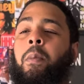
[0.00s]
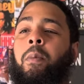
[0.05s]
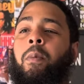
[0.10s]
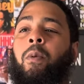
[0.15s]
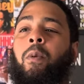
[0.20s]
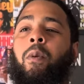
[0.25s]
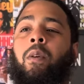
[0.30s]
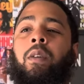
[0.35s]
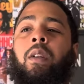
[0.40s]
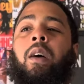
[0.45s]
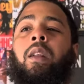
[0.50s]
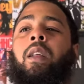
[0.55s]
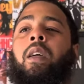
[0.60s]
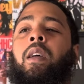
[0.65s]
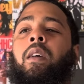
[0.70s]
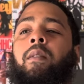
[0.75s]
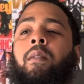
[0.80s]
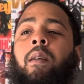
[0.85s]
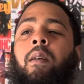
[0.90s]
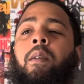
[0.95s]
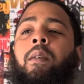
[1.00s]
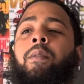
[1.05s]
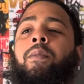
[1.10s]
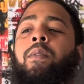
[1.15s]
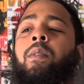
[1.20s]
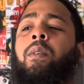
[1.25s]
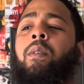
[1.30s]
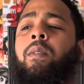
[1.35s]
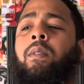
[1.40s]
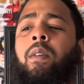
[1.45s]
on none of his
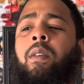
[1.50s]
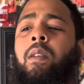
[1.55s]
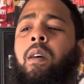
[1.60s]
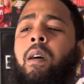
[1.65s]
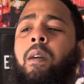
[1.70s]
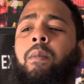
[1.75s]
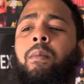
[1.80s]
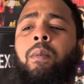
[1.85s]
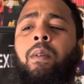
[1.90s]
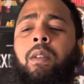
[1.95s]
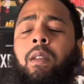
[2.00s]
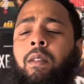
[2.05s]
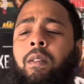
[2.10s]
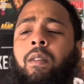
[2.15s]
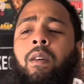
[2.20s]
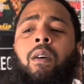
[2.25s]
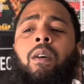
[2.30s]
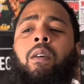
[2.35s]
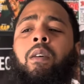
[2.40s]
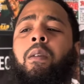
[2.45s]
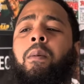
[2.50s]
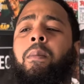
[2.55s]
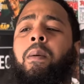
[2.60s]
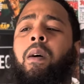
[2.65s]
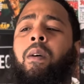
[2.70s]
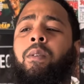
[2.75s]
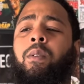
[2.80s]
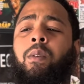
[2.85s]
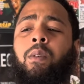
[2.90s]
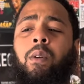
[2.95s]
interviews or nothing really talking
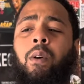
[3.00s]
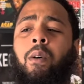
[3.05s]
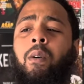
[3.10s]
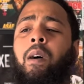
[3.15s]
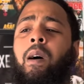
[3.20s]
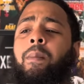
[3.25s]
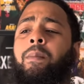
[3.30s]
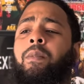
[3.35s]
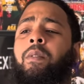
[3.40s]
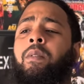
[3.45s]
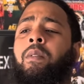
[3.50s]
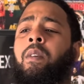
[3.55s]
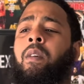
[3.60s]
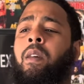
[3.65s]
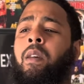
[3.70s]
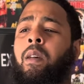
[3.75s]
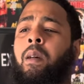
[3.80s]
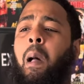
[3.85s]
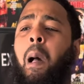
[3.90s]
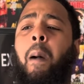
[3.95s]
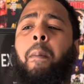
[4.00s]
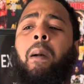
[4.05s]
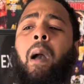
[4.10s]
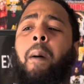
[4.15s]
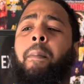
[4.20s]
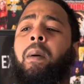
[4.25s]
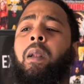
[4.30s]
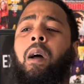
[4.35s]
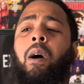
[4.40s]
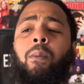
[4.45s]
about, you know, I'm
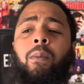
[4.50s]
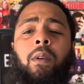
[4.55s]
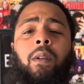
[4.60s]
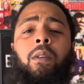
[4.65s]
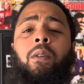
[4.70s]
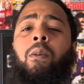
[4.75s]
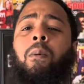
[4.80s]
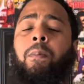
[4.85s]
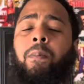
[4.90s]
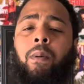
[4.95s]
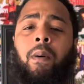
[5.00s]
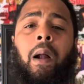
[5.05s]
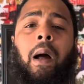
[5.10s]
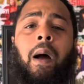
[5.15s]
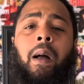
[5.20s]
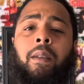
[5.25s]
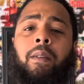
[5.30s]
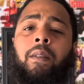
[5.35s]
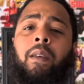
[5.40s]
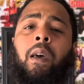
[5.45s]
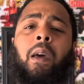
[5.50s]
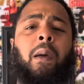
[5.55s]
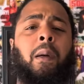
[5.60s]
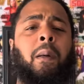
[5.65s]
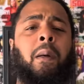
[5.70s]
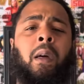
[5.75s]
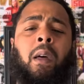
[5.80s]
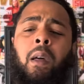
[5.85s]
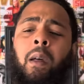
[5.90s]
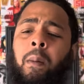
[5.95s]
coming out with a new project.
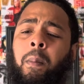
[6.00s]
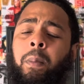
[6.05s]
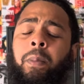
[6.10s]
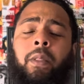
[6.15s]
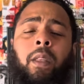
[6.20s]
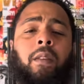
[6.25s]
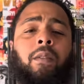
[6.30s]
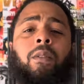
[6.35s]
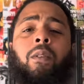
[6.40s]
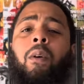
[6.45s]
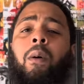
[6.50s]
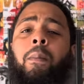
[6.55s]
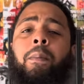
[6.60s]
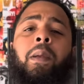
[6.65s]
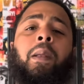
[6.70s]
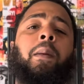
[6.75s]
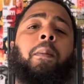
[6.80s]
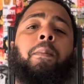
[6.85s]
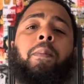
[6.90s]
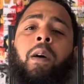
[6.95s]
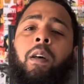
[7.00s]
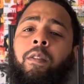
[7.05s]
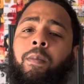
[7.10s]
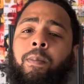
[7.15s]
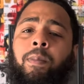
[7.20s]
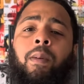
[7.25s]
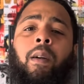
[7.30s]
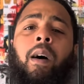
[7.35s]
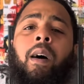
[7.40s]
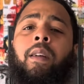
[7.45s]
This gonna be the best
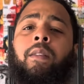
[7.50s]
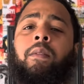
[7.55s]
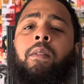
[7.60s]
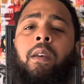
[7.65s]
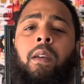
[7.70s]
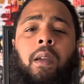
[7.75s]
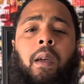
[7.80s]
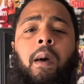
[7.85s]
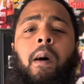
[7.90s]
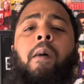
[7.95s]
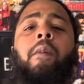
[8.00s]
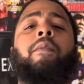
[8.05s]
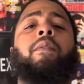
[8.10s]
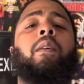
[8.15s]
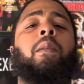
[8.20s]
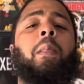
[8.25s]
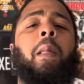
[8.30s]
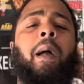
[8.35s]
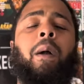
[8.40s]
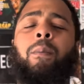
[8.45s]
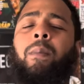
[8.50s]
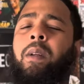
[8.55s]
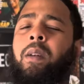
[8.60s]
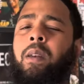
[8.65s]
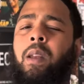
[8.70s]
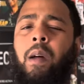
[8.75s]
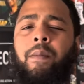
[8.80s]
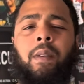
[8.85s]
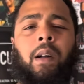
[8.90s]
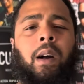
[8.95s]
project ever. Like, we
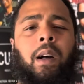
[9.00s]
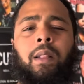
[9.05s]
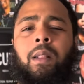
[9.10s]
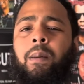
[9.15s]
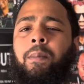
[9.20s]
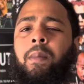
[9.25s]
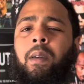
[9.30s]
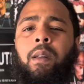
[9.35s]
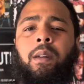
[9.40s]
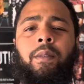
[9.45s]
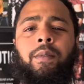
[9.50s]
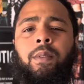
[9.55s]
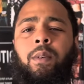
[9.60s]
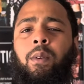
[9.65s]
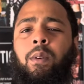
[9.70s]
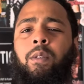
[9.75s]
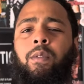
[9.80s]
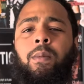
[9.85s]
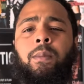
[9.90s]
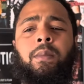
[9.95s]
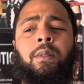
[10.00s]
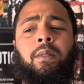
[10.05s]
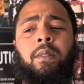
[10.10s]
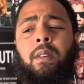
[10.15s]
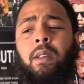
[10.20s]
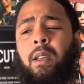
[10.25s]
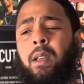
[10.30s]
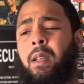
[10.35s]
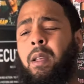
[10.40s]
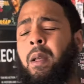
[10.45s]
never got them interviews from
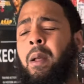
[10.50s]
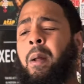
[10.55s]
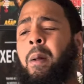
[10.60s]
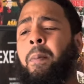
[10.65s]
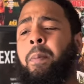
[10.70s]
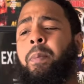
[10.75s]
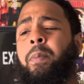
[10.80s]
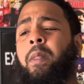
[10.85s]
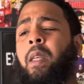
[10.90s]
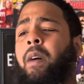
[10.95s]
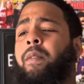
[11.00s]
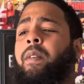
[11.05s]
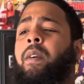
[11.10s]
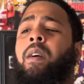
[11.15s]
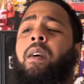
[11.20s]
Sieg. Never